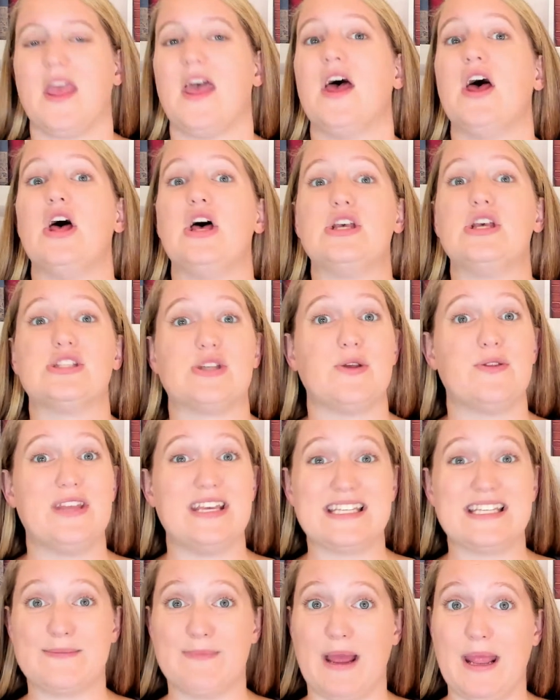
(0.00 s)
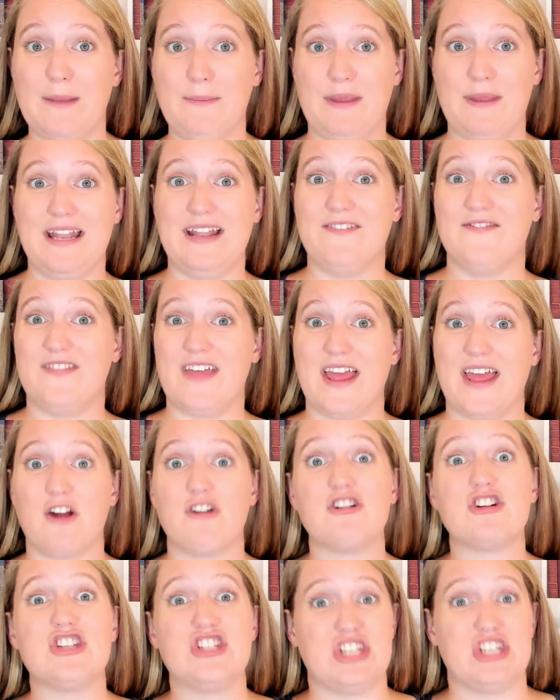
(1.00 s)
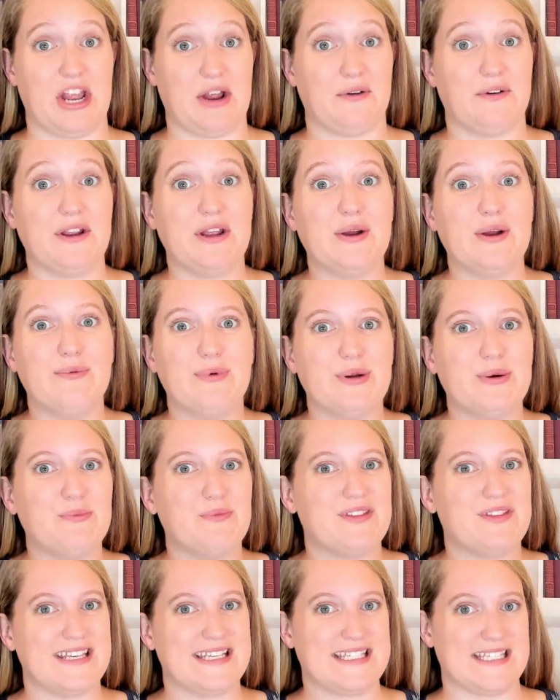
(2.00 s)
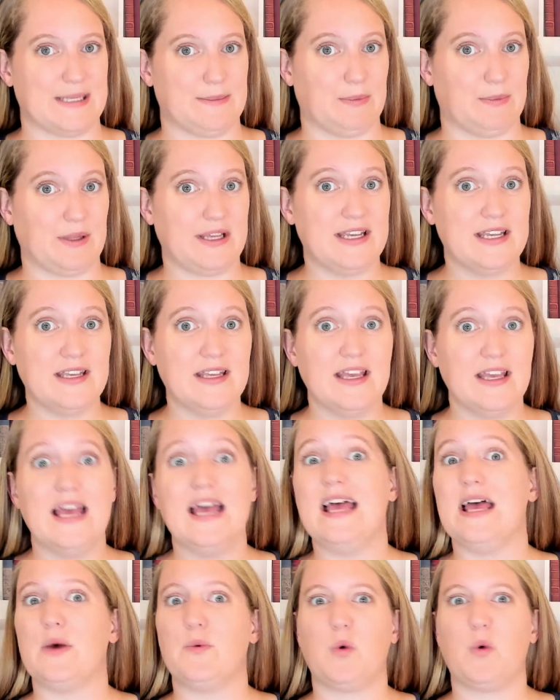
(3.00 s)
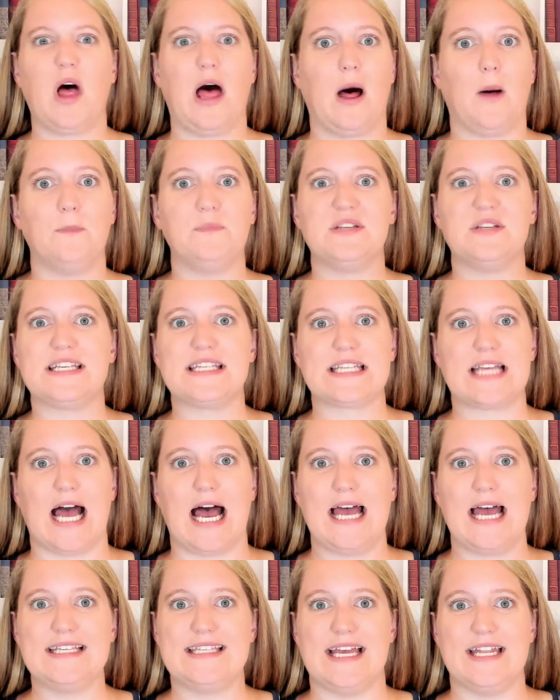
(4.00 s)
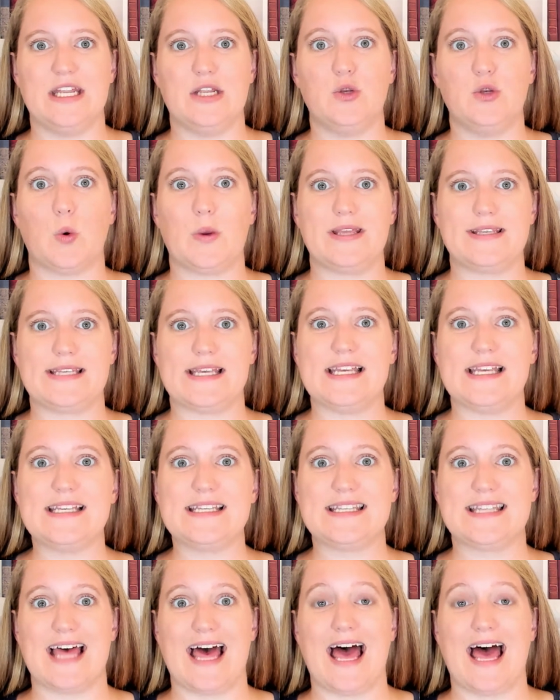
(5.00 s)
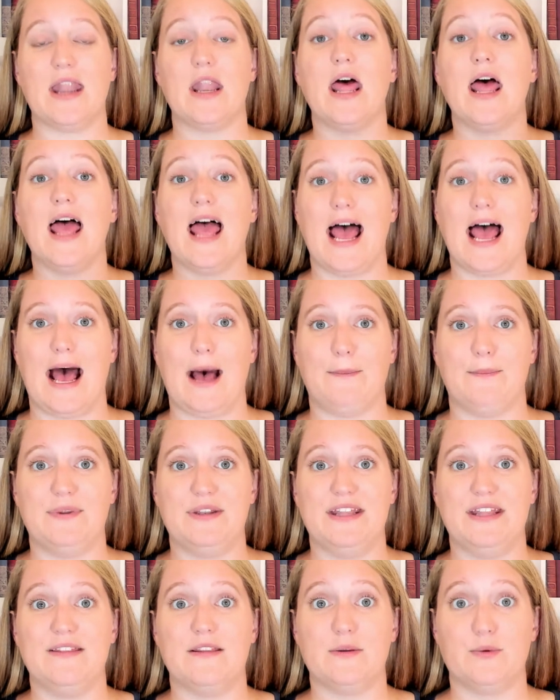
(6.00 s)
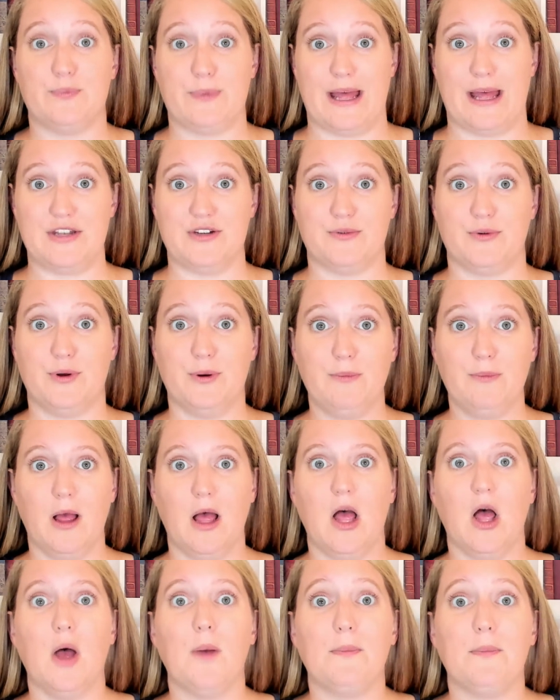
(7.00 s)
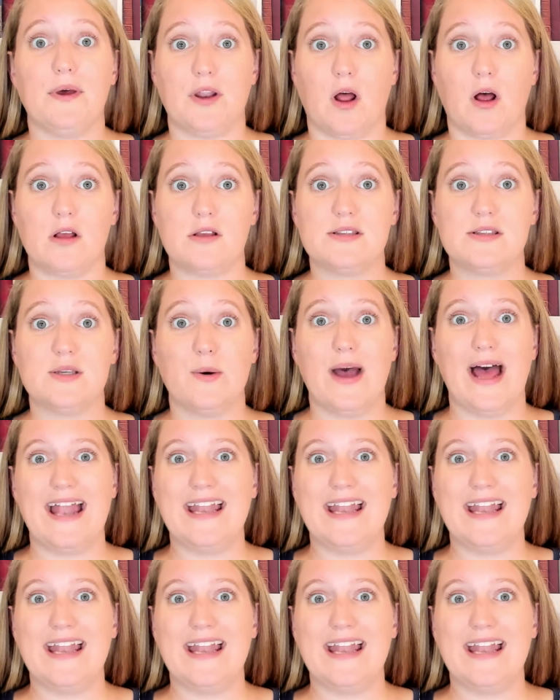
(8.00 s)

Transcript: So this might mean if they are sharing a room with a sibling, it will help disguise any noises that happen in their bedroom, but also any